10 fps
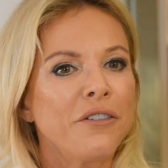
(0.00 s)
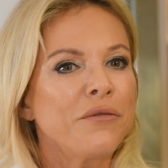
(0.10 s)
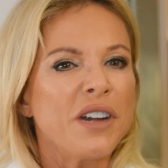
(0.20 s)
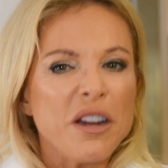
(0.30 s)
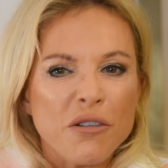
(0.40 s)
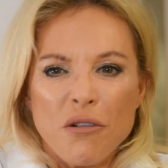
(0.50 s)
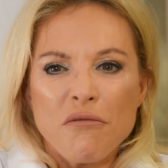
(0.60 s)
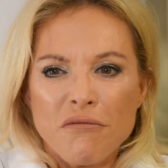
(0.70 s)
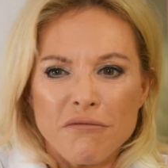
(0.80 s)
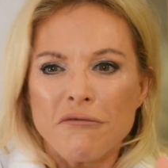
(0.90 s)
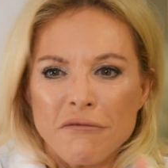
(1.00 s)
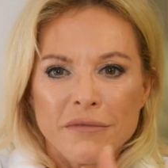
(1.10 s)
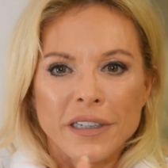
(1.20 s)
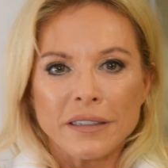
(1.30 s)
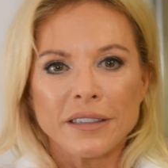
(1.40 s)
don't really go,
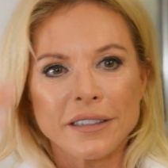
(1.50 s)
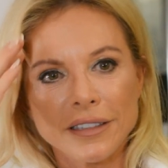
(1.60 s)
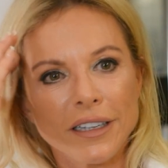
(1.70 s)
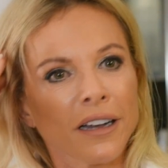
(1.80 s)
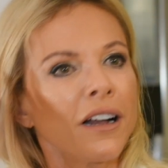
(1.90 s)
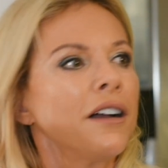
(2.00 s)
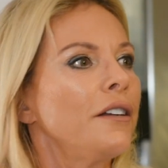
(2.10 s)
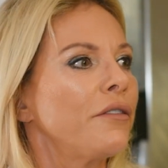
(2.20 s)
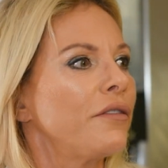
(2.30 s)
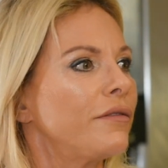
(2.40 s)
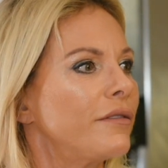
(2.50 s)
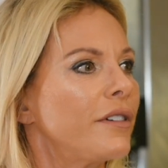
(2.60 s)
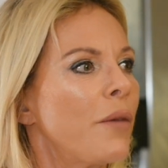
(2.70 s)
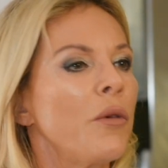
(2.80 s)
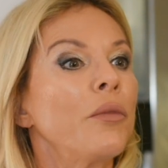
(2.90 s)

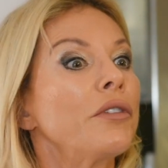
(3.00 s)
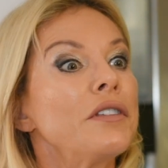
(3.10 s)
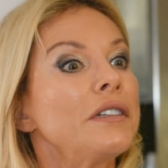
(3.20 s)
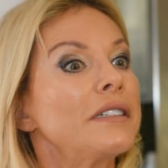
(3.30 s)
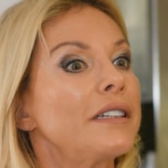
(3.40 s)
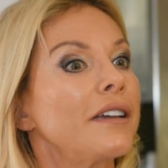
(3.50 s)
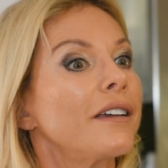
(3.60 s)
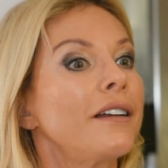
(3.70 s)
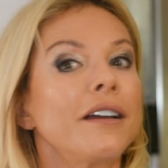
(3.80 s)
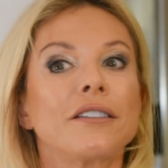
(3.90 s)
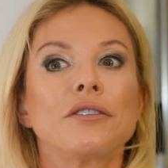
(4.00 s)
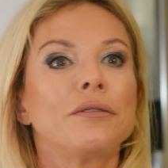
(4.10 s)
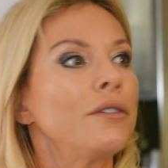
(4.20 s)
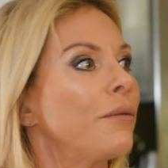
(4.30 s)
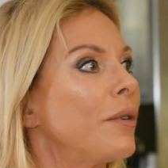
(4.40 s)
I'm opportunistic. I like
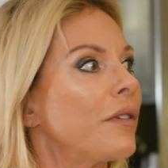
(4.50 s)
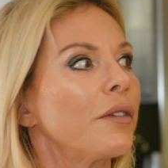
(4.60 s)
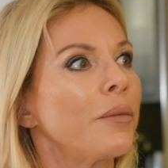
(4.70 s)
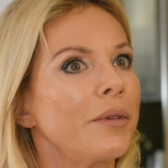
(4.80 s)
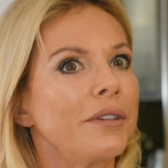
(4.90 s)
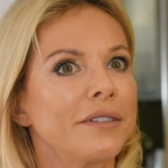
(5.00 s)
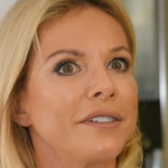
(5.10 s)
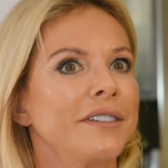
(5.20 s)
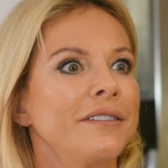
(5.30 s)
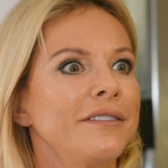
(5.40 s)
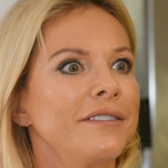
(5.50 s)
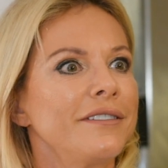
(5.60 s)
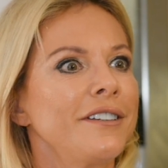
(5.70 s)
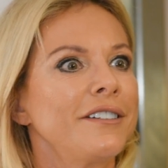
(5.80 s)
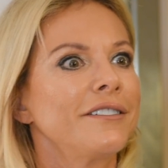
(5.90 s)
to look what's opened and,
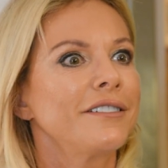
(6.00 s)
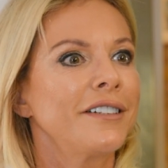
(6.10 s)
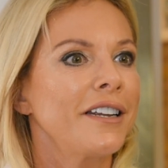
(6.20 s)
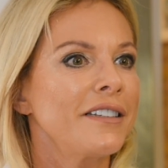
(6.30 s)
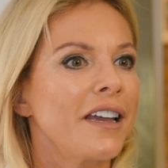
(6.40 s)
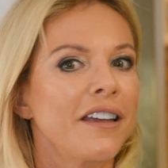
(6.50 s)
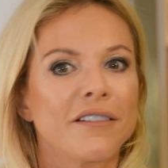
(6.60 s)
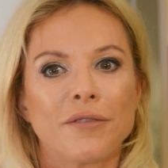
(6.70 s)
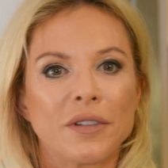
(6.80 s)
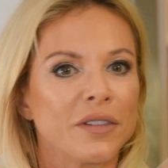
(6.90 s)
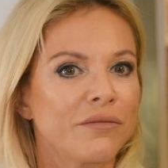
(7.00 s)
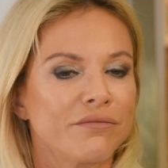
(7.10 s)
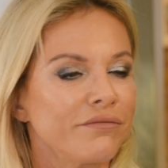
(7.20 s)
you know, and I take what's